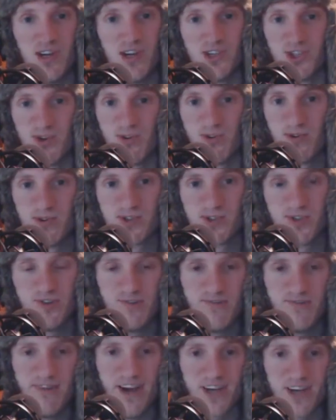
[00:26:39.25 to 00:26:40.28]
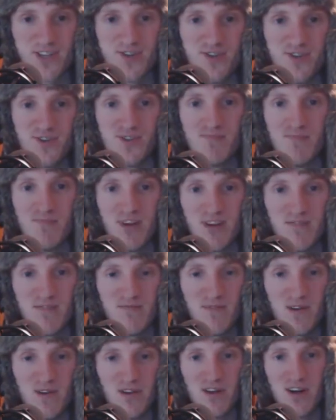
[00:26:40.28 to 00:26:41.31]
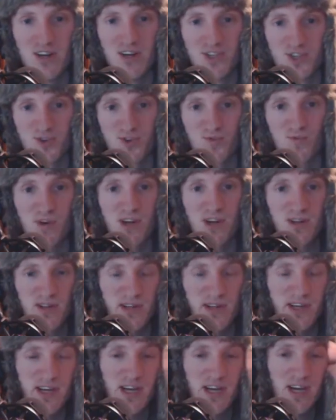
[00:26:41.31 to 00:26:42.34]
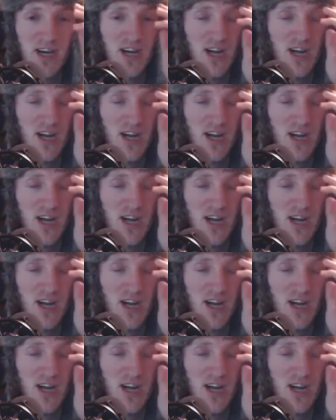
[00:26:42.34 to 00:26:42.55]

And so those two factors benefit us greatly.